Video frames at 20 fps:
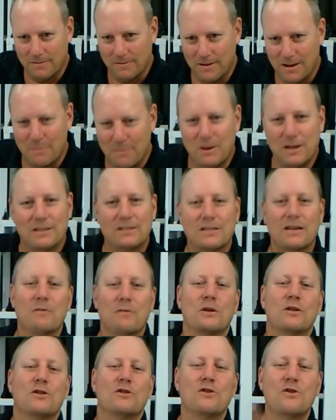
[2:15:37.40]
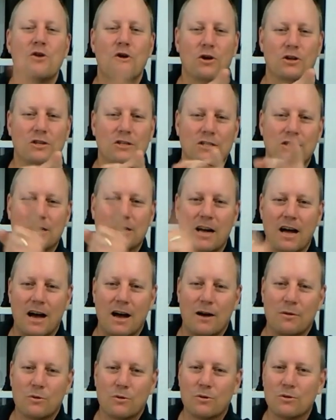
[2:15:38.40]
How about something not
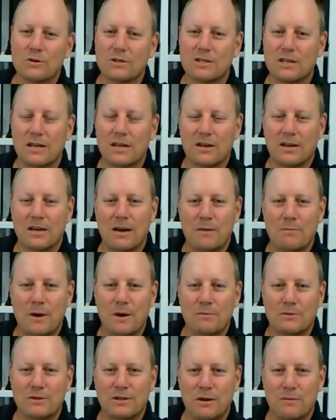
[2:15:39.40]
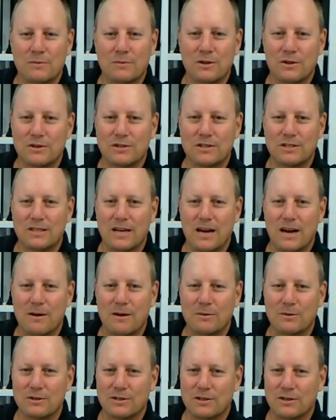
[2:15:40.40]
Star Wars? Can I come up with something not Star
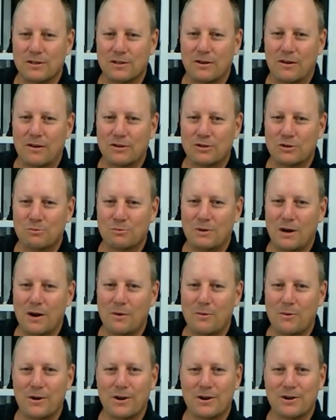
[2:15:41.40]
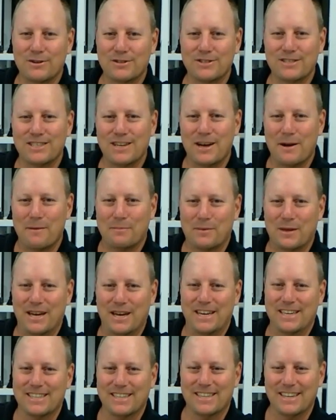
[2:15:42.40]
Wars? I should be able to work on
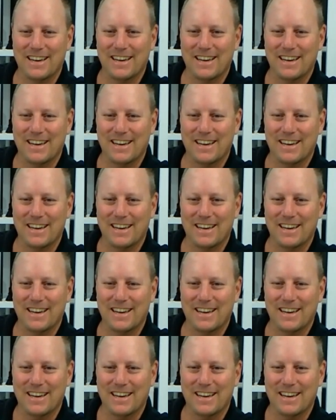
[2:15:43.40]
something.